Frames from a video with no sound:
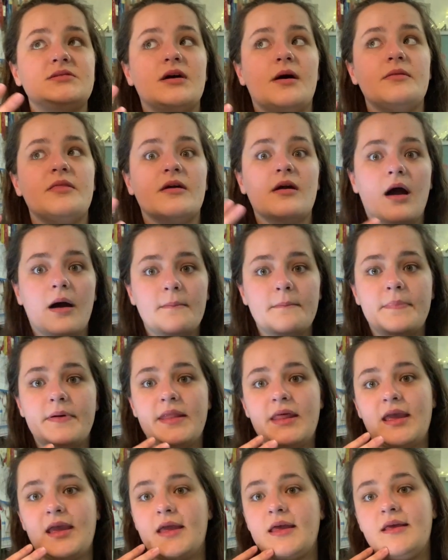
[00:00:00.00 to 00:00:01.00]
the
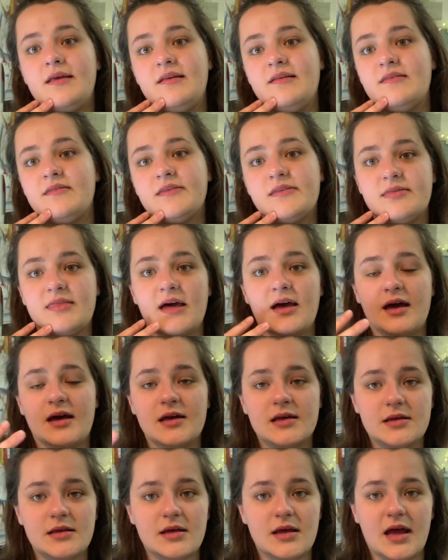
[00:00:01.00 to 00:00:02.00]
companies that
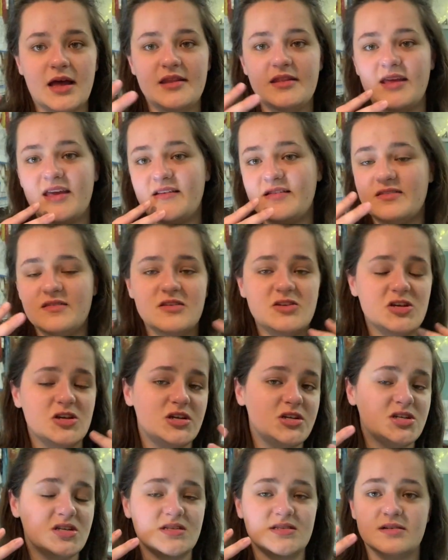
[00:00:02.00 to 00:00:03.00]
and the
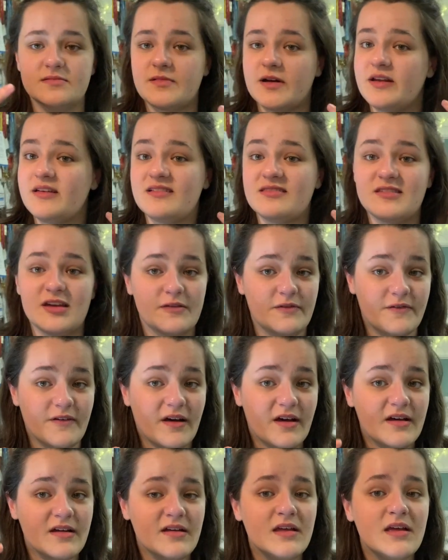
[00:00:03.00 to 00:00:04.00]
institutions that run it
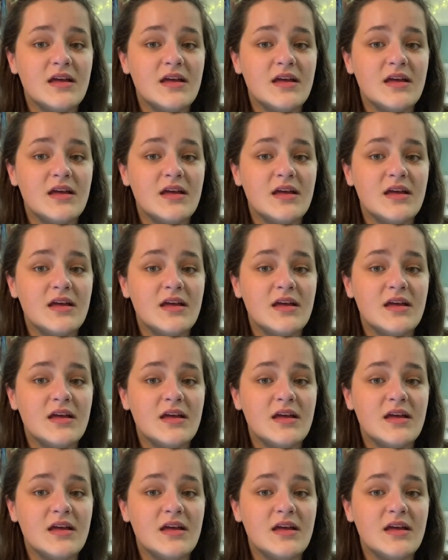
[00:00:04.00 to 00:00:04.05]
differ.